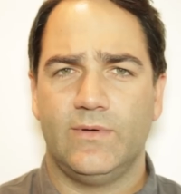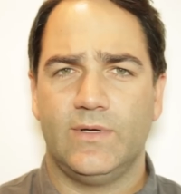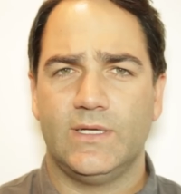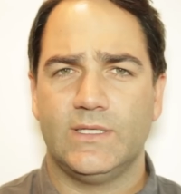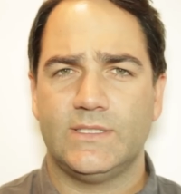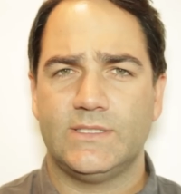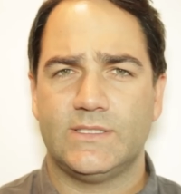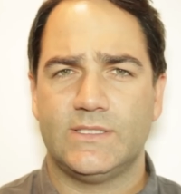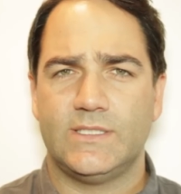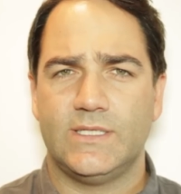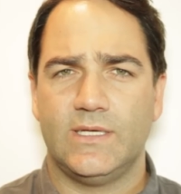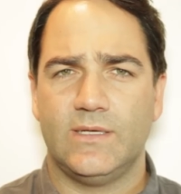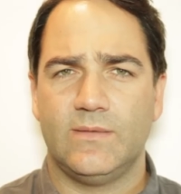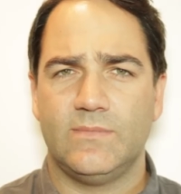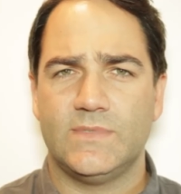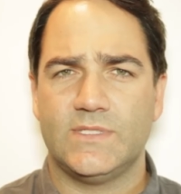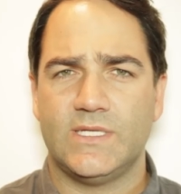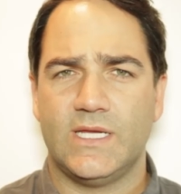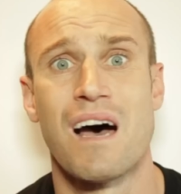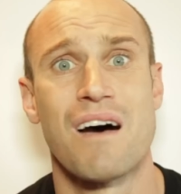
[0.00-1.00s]
what
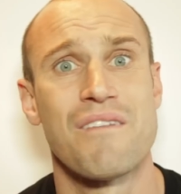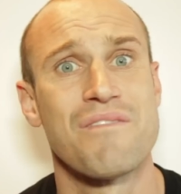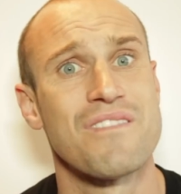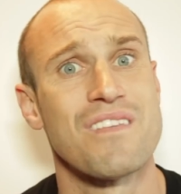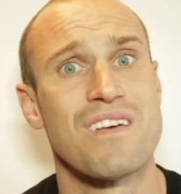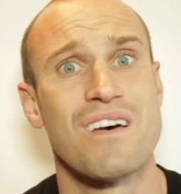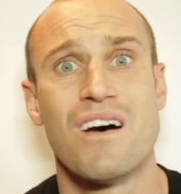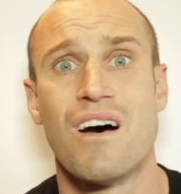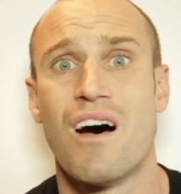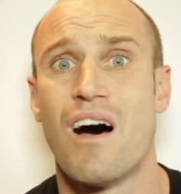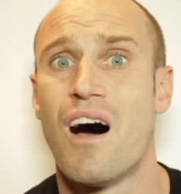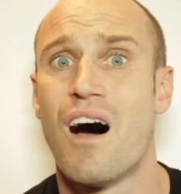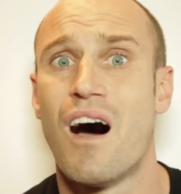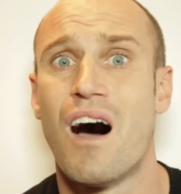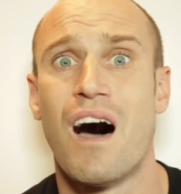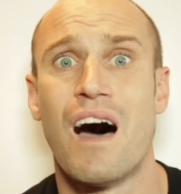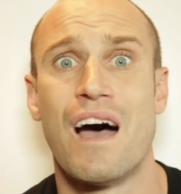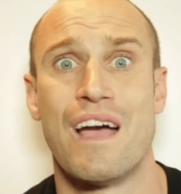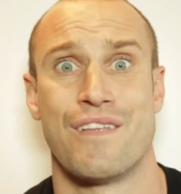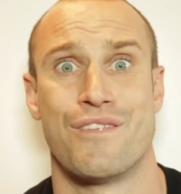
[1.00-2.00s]
comes after
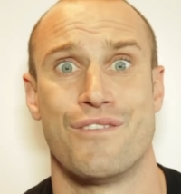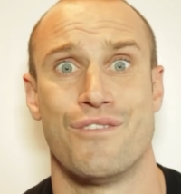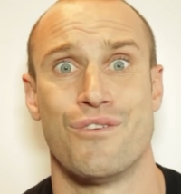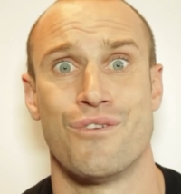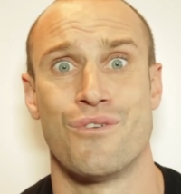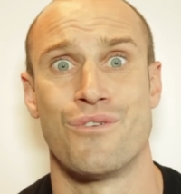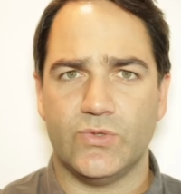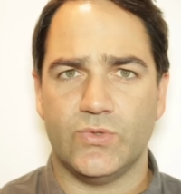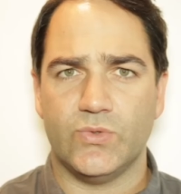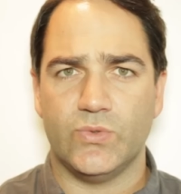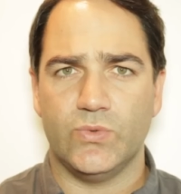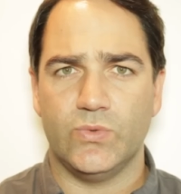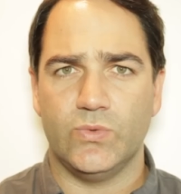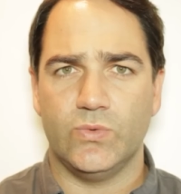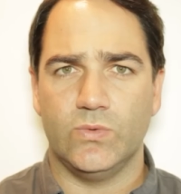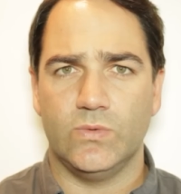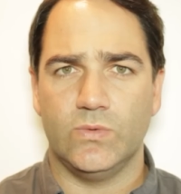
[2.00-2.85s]
I do?